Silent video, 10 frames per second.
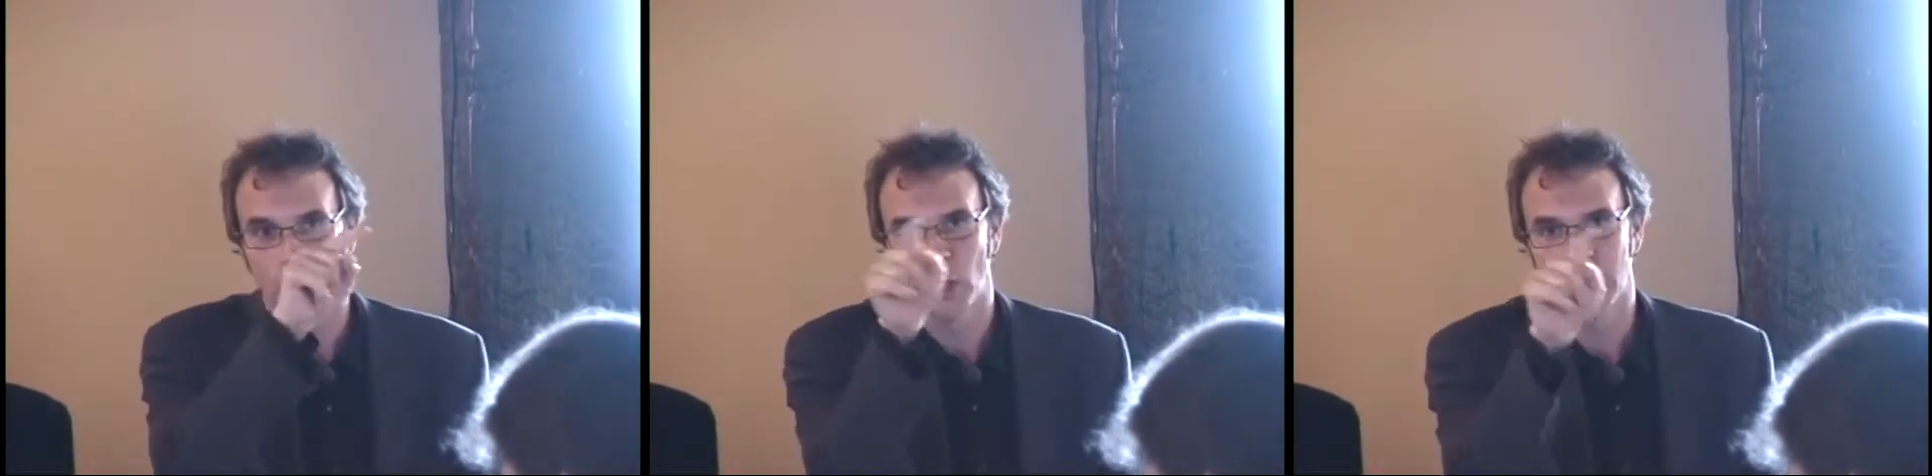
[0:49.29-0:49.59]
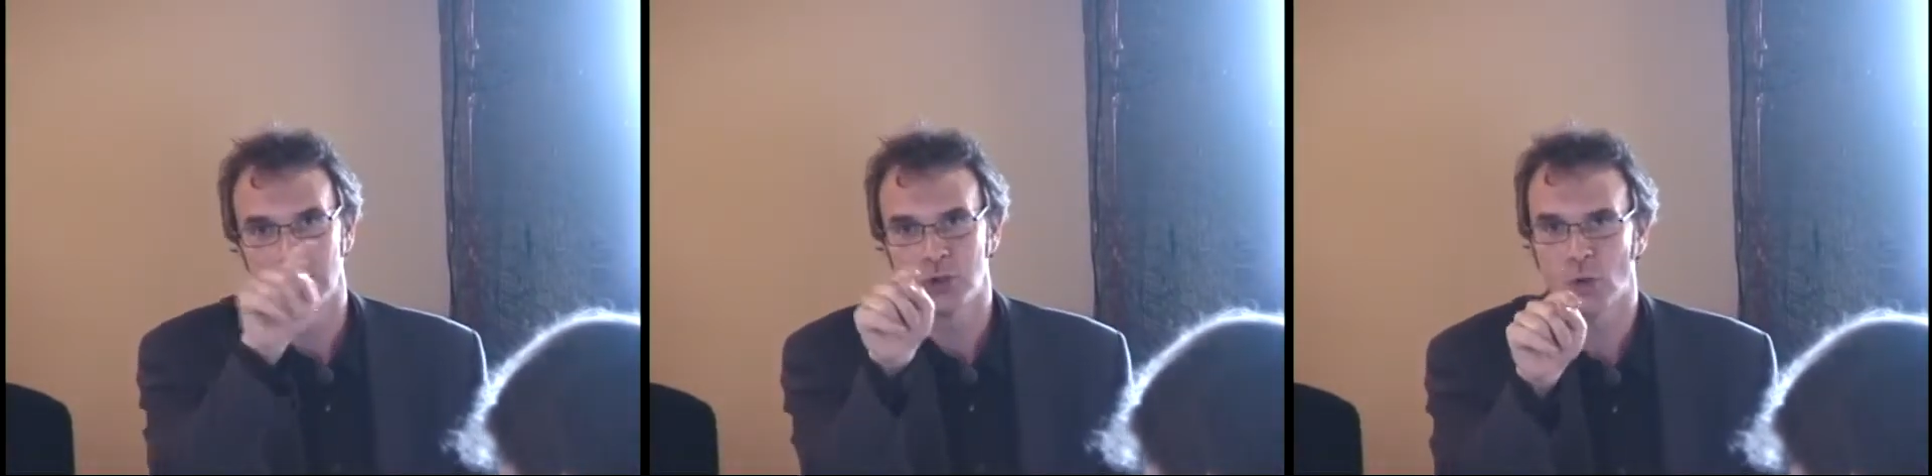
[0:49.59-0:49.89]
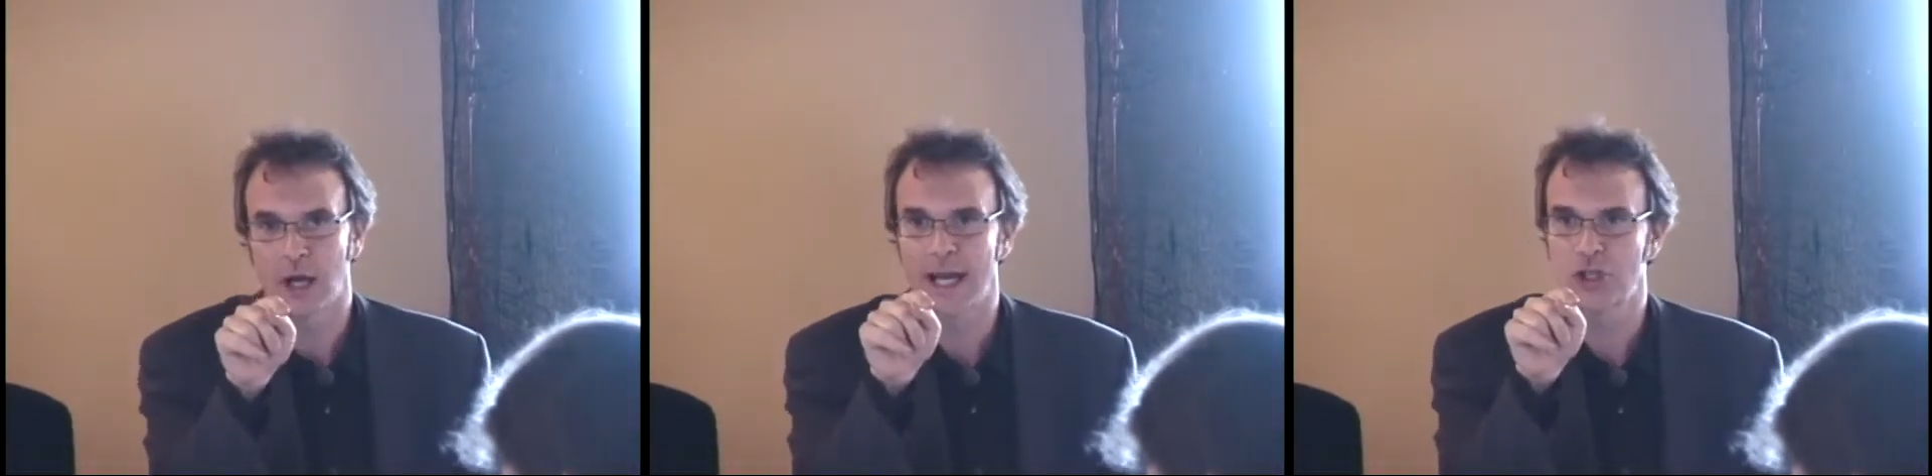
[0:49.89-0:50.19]
where
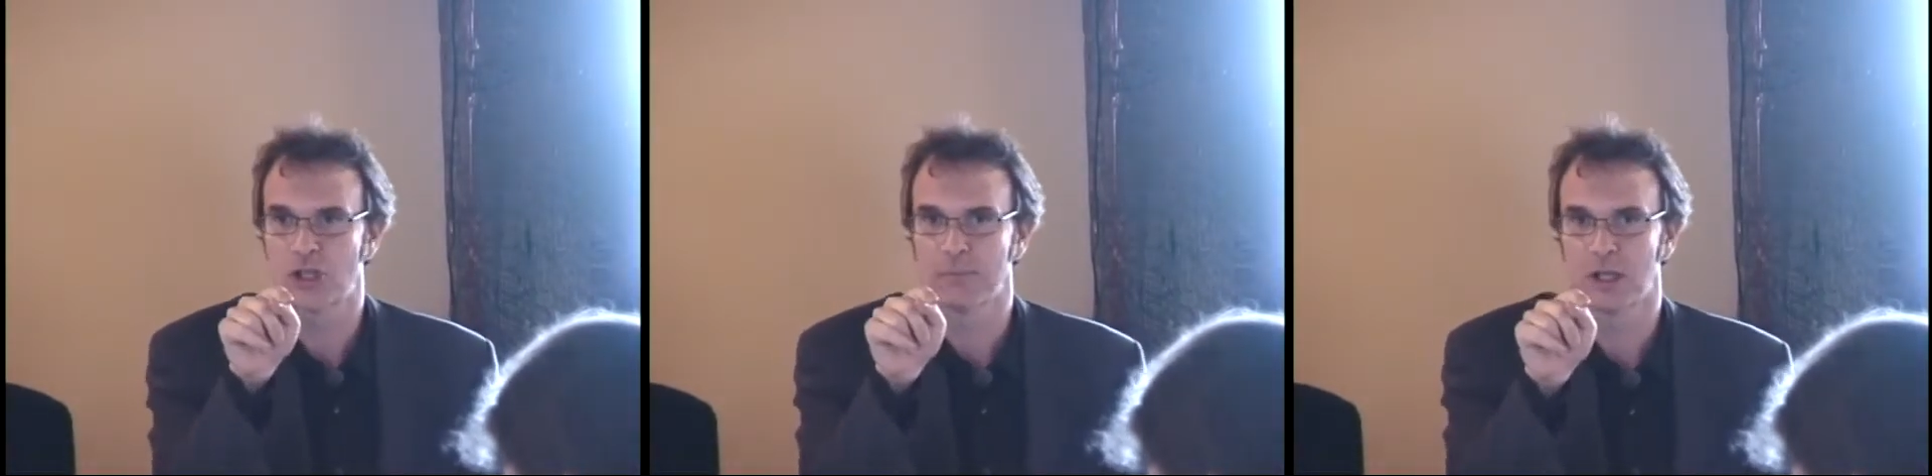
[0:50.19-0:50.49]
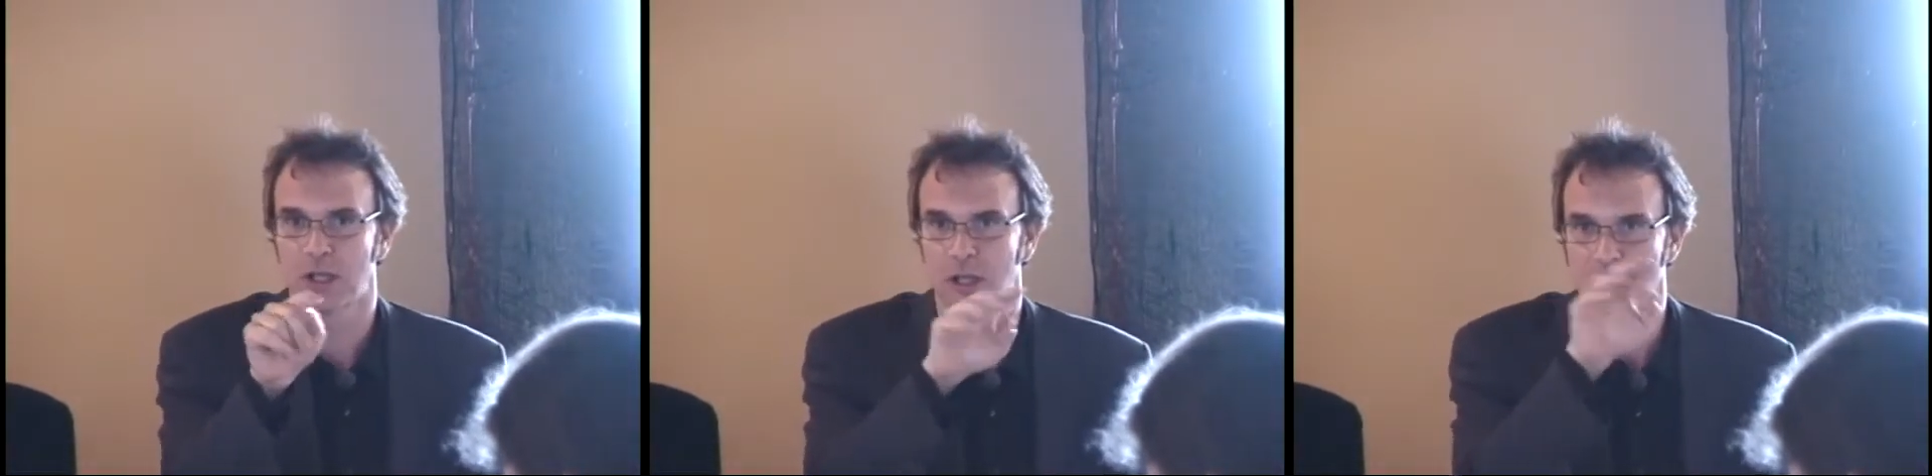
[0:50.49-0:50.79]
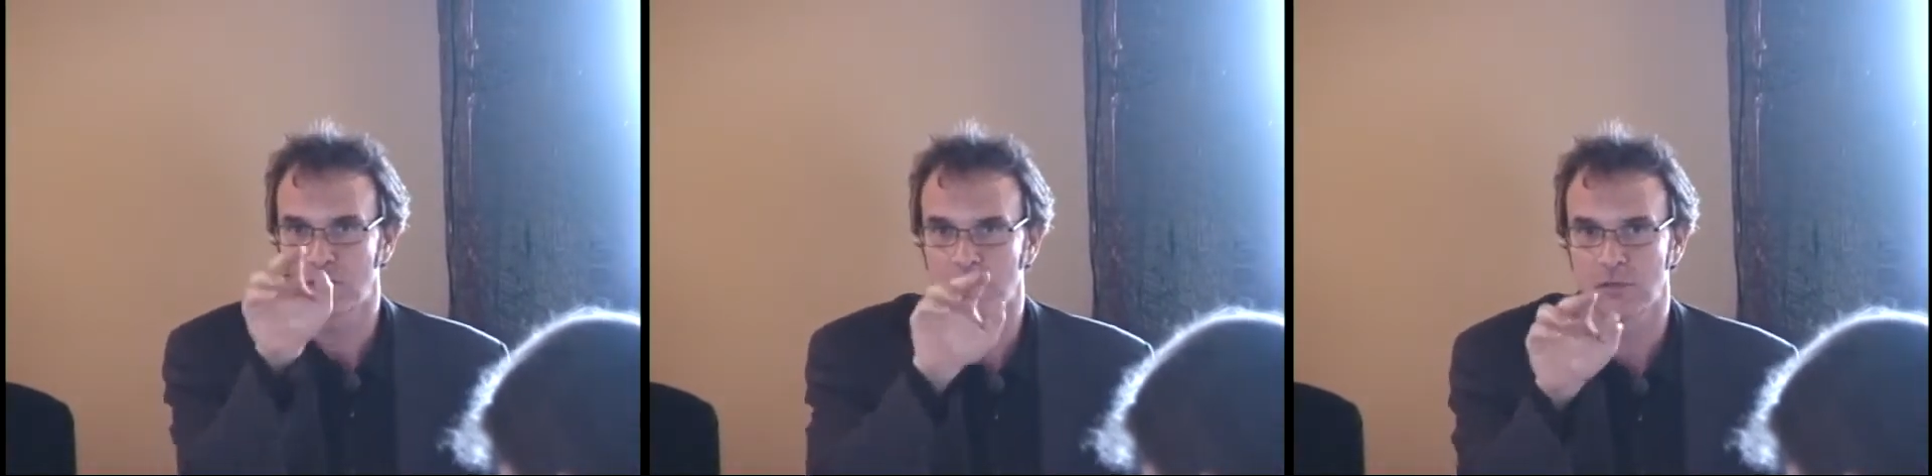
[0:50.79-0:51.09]
you are actually making
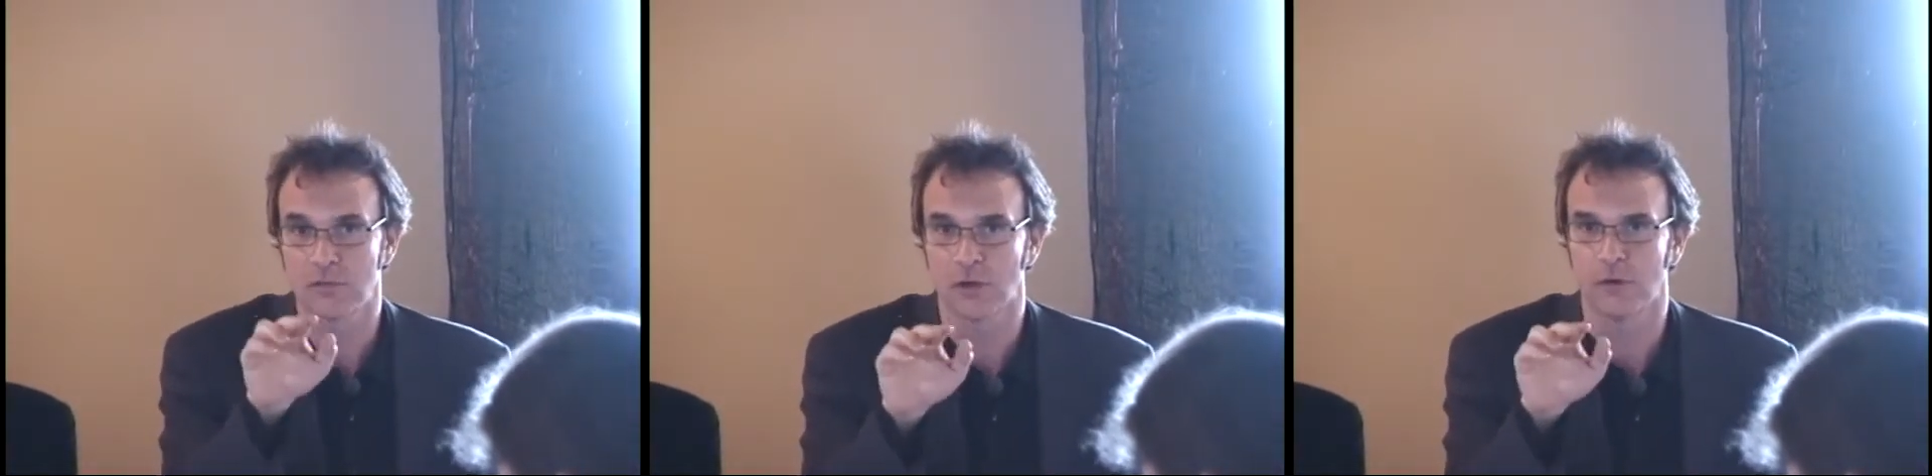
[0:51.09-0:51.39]
a series